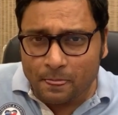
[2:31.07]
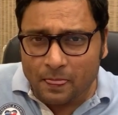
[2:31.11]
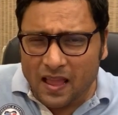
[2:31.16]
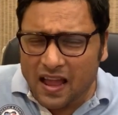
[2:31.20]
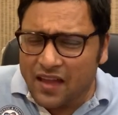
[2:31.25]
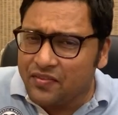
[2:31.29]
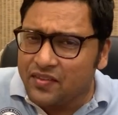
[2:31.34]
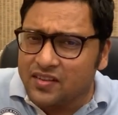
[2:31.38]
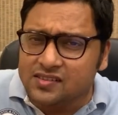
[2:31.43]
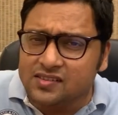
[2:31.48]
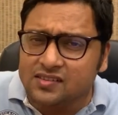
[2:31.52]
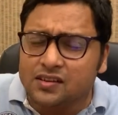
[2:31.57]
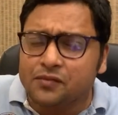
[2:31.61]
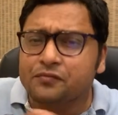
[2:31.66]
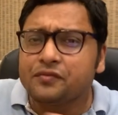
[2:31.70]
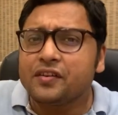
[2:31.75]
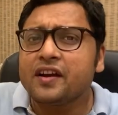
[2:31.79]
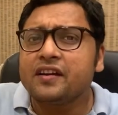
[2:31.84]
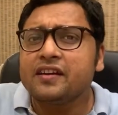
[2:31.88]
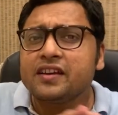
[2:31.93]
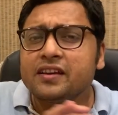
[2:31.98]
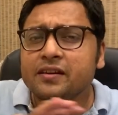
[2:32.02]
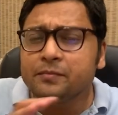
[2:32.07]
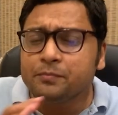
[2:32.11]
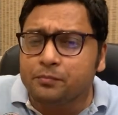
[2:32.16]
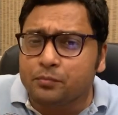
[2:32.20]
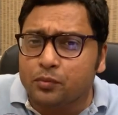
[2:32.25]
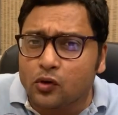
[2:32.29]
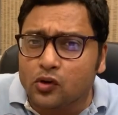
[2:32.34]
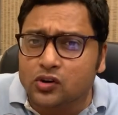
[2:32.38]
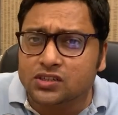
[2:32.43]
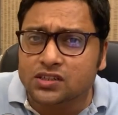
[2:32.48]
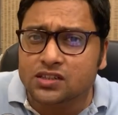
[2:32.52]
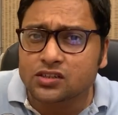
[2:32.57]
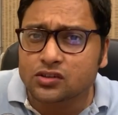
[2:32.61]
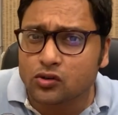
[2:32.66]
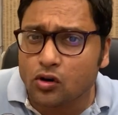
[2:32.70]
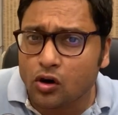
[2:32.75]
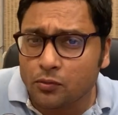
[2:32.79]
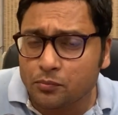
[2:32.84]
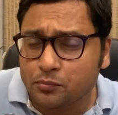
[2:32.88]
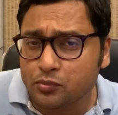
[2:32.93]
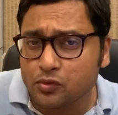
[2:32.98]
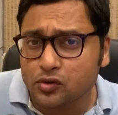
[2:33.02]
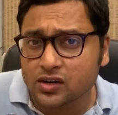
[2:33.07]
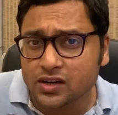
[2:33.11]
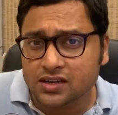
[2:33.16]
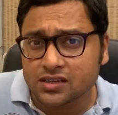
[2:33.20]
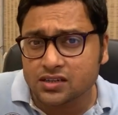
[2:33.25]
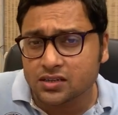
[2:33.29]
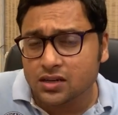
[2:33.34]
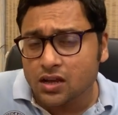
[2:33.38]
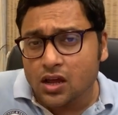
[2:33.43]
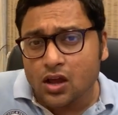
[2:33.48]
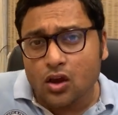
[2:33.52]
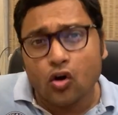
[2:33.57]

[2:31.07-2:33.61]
And this is a very important component